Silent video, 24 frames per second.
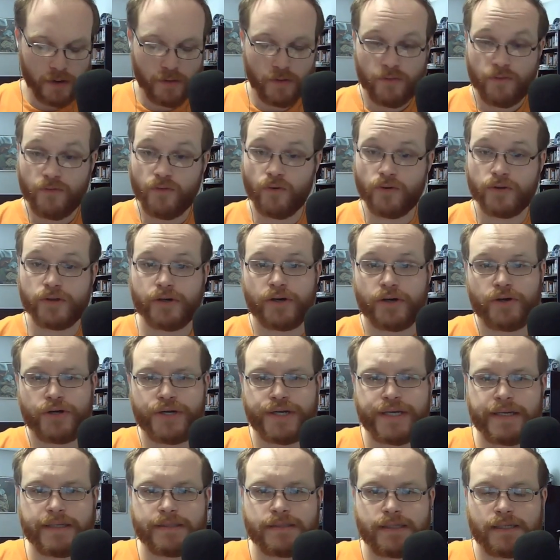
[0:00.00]
for the
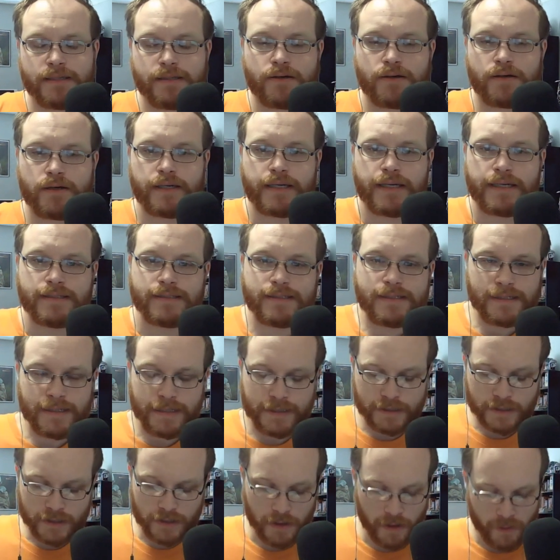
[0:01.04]
Hurricanes, and the Hurricanes
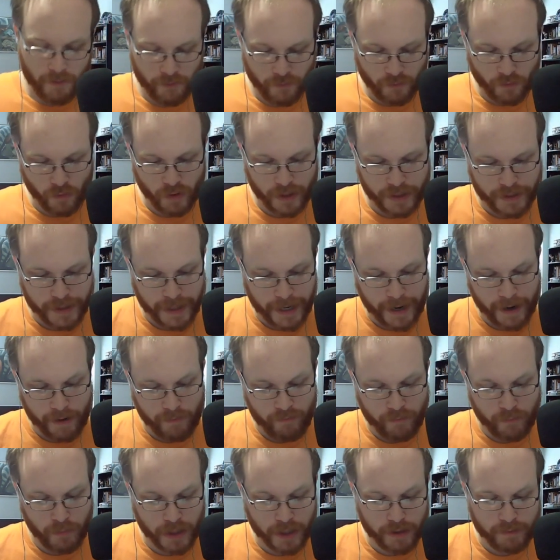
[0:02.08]
need to avoid that.
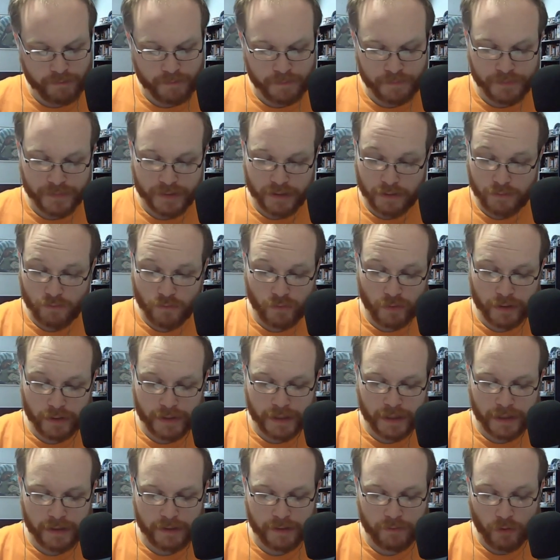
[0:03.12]
But one
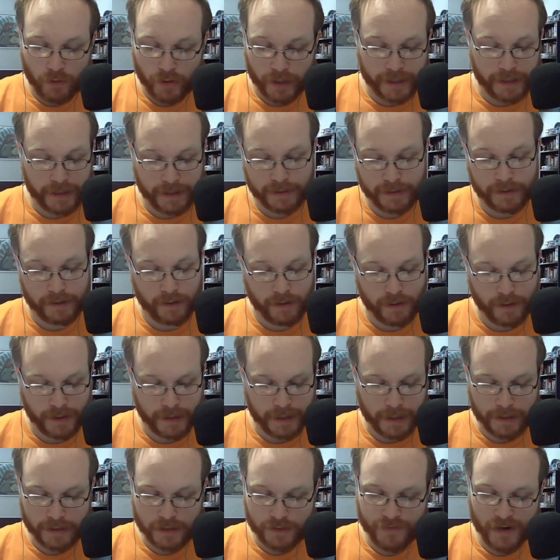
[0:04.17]
thing working in the
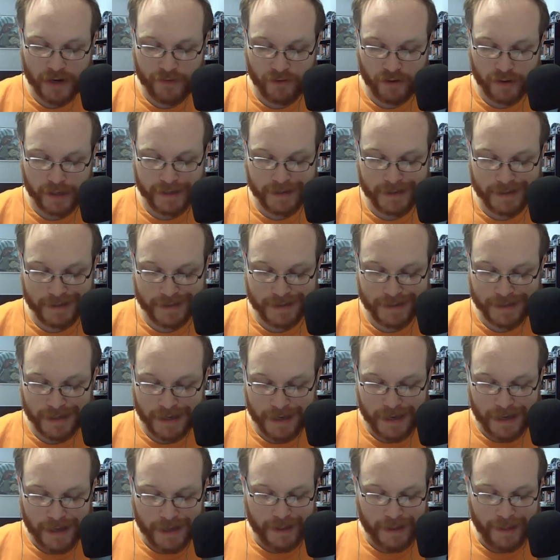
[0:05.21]
Hurricanes' favor is
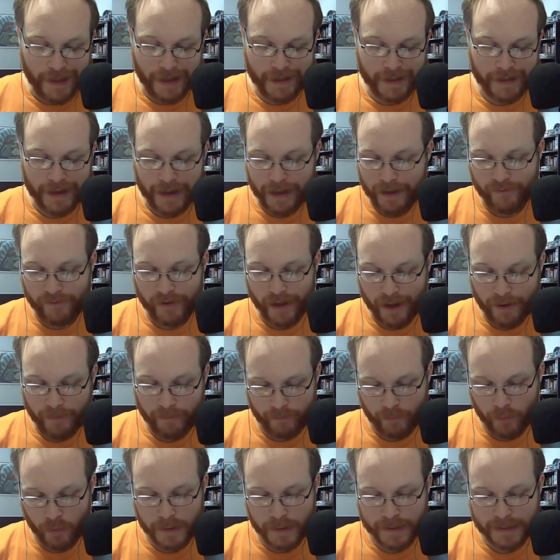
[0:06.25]
that they have gotten
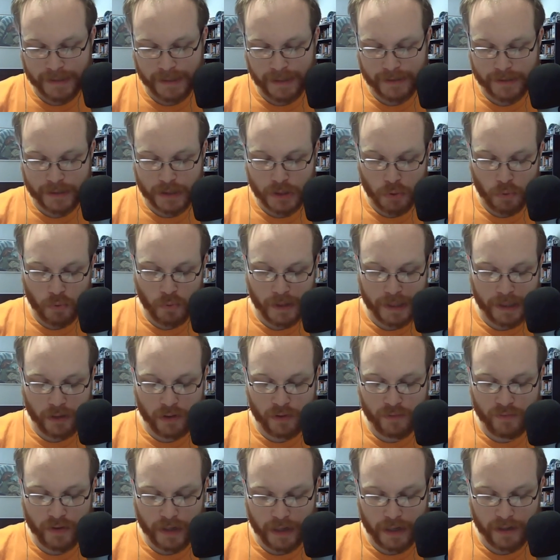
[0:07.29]
points in
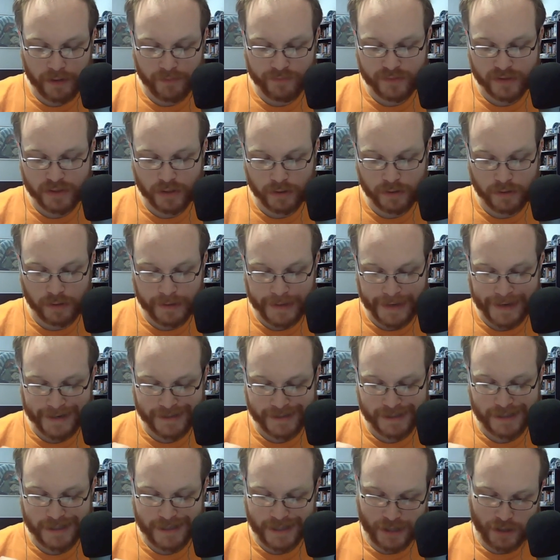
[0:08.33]
12 of their
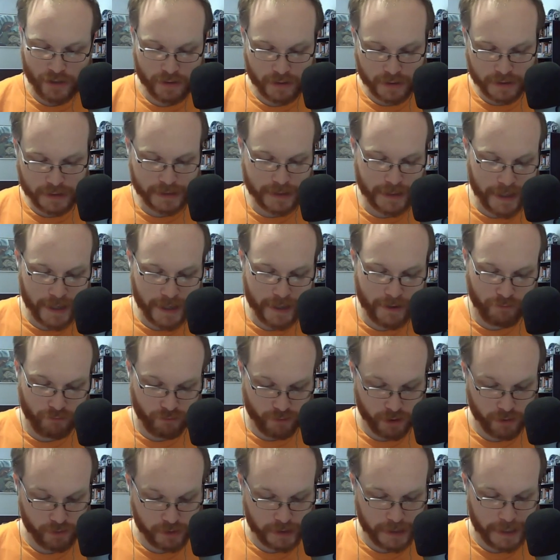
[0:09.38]
last 13
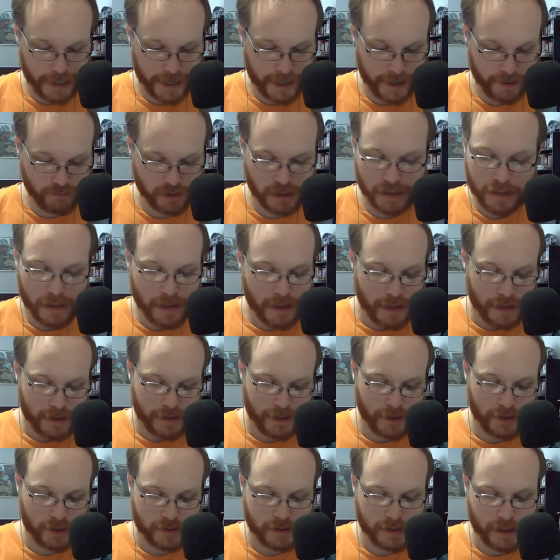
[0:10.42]
road games.
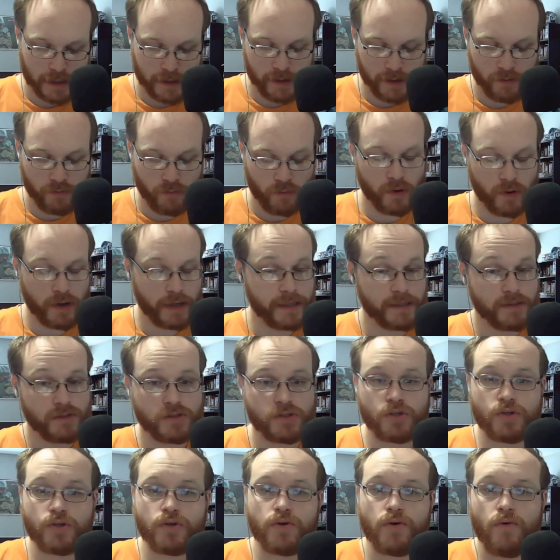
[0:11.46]
They're
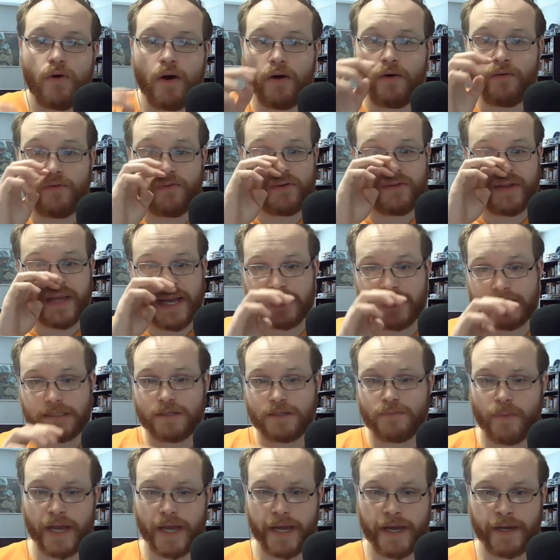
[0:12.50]
10-1-2 over that
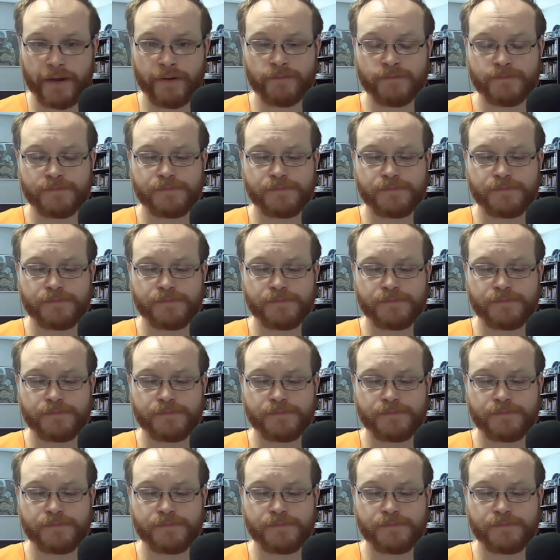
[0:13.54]
span.